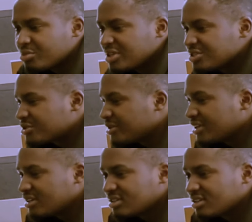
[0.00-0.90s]

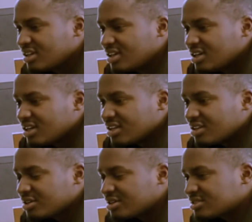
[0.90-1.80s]
mentoring?
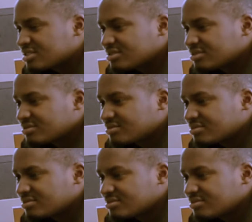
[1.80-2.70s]
Um, I don't have